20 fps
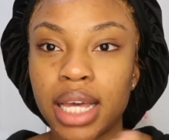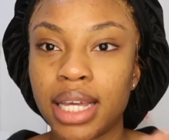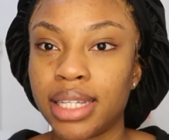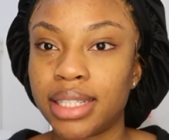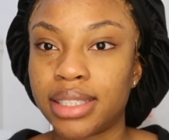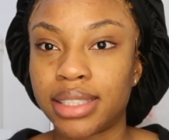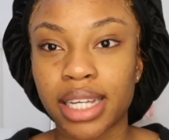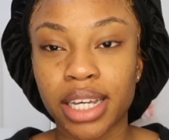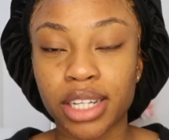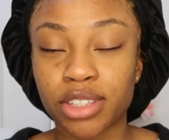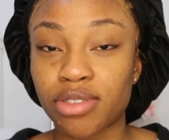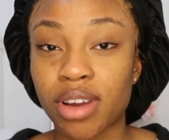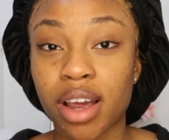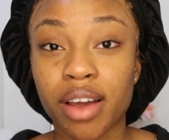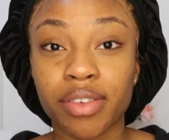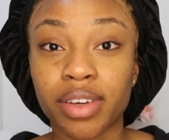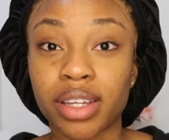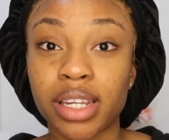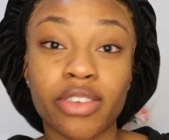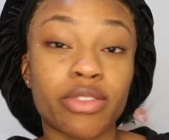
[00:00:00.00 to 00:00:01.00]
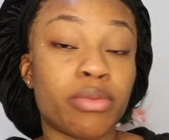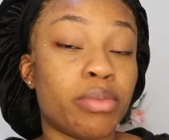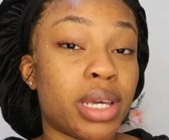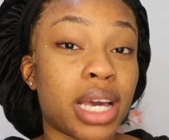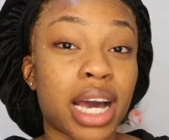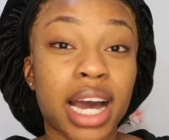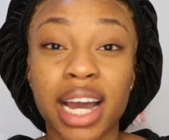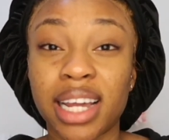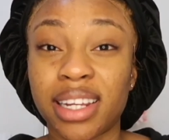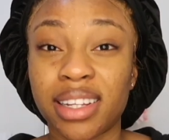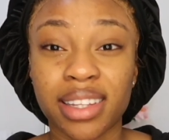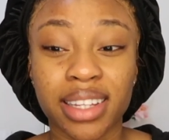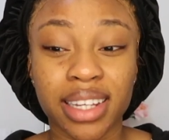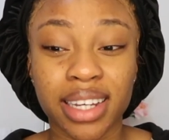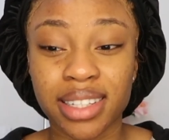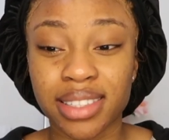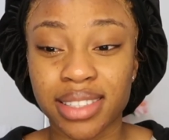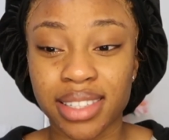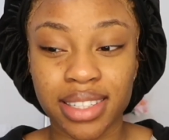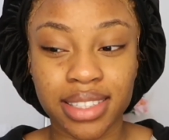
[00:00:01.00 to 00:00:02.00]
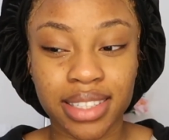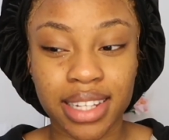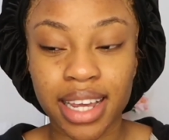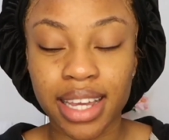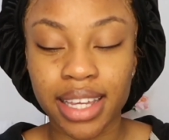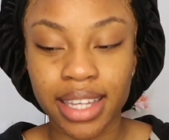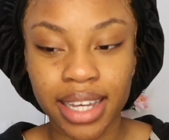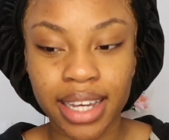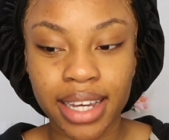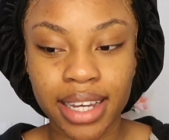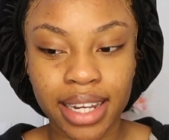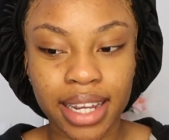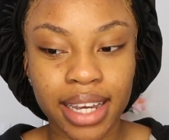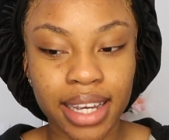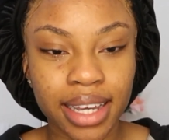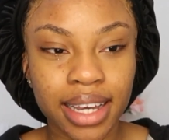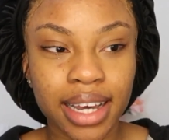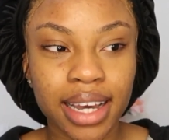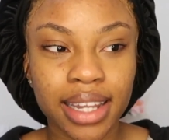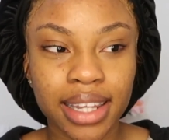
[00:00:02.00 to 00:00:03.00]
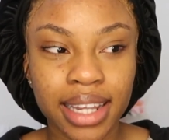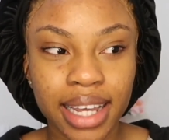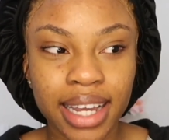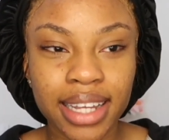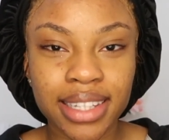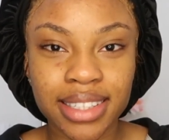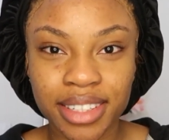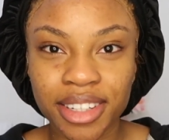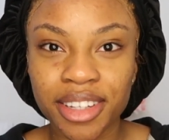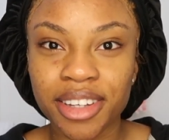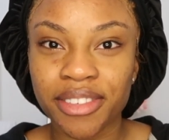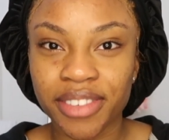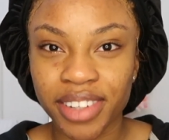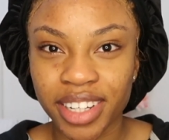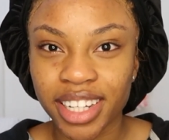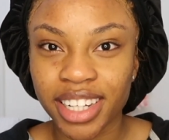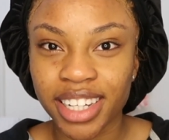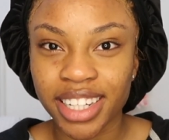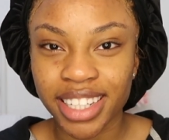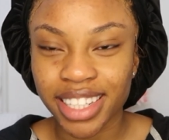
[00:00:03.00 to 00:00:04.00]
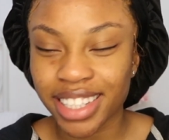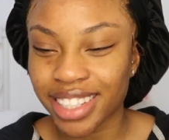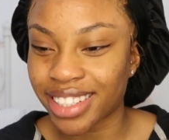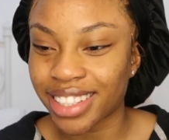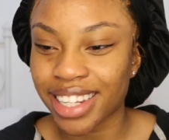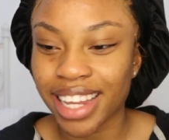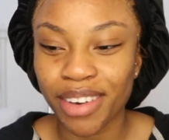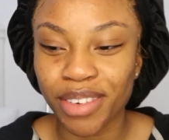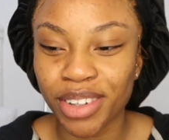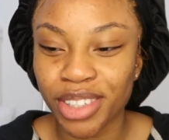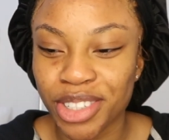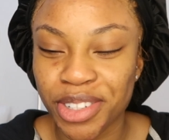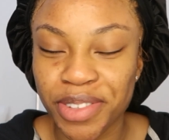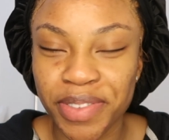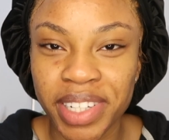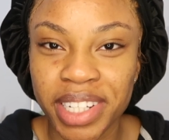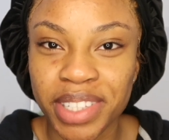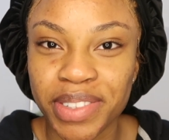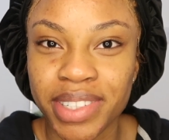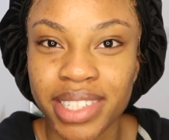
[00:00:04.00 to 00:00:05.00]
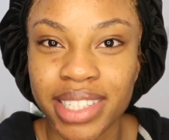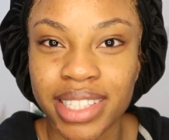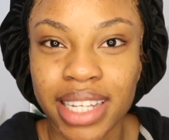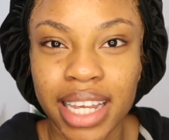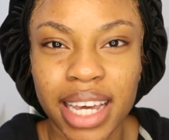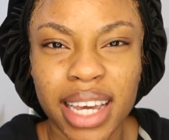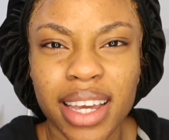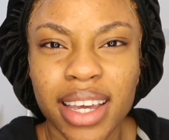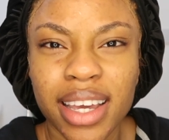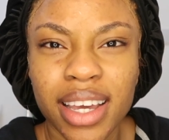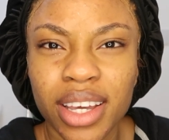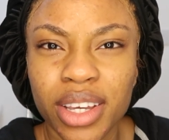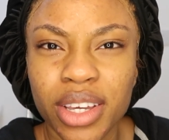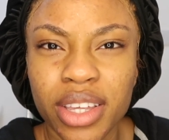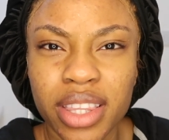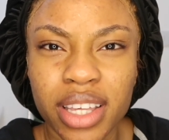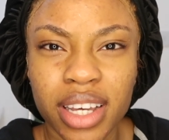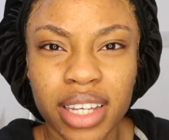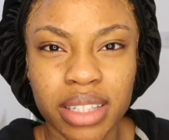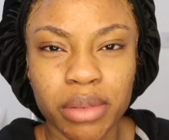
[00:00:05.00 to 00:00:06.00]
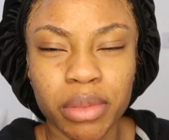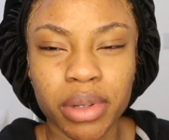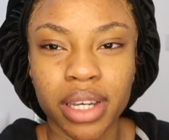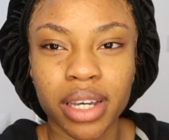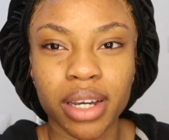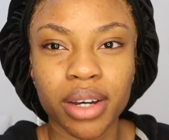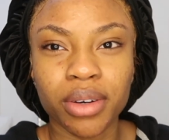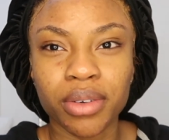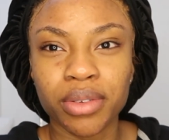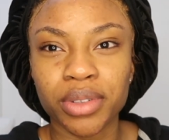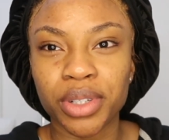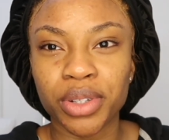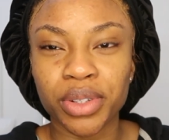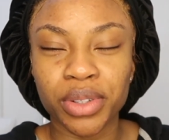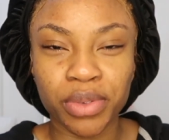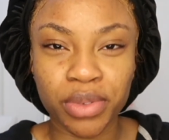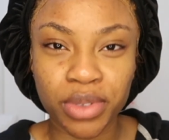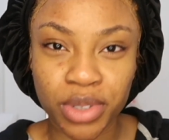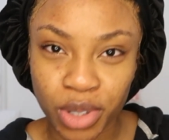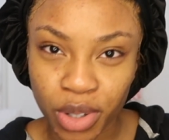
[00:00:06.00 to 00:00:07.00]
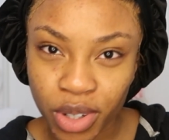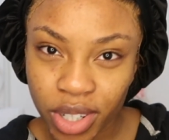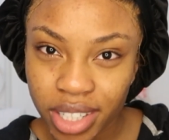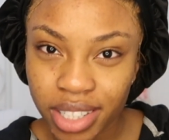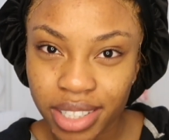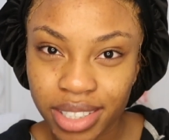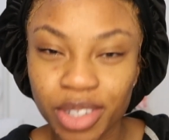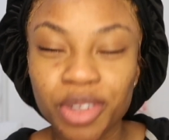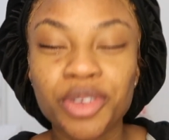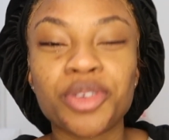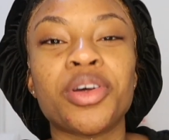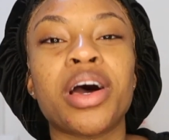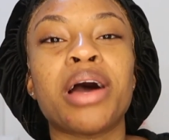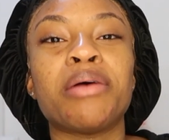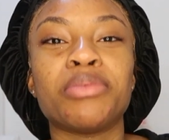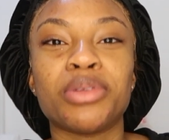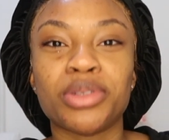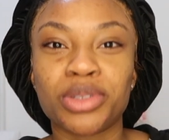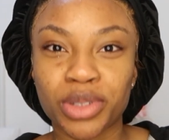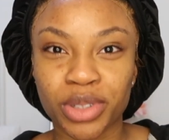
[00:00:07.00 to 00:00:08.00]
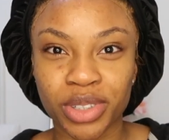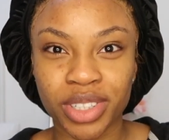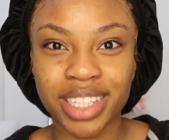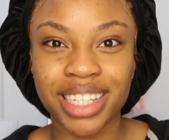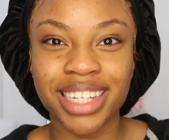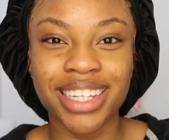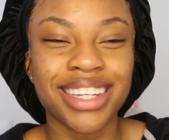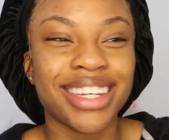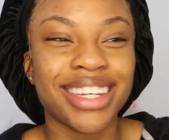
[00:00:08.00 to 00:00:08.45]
sex drive can even be higher than theirs, and it's like, yeah, like, I like to fuck. Like, what did you think this was? Like, you think because I'm a girl, you're the dog? No, I'm the dog.